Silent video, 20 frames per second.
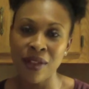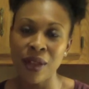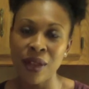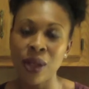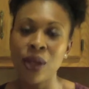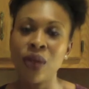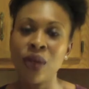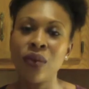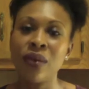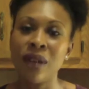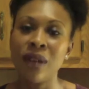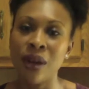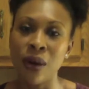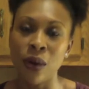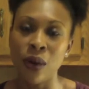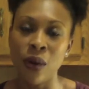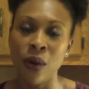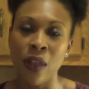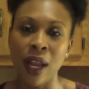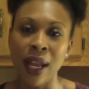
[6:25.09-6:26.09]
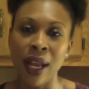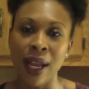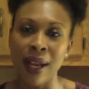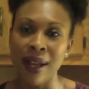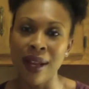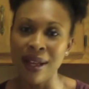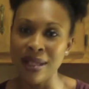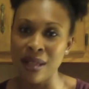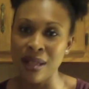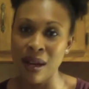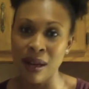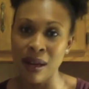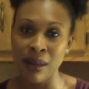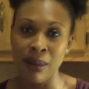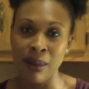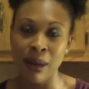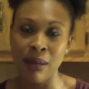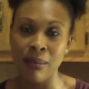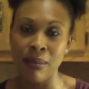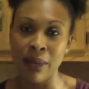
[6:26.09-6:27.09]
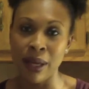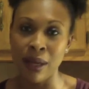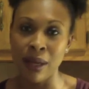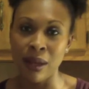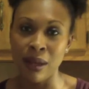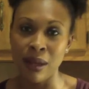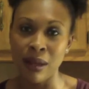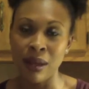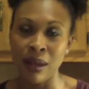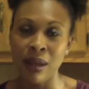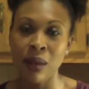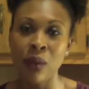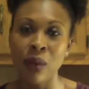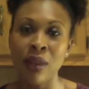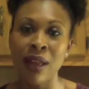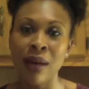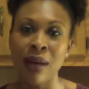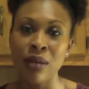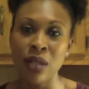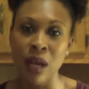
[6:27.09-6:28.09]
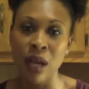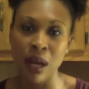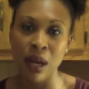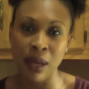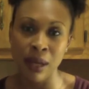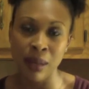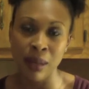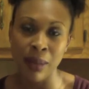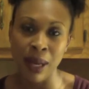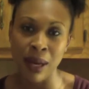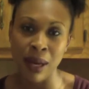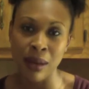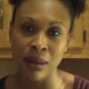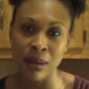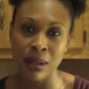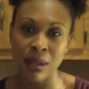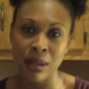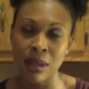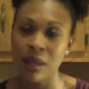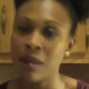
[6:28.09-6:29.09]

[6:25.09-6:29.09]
you know that I cannot talk about a meal without talking about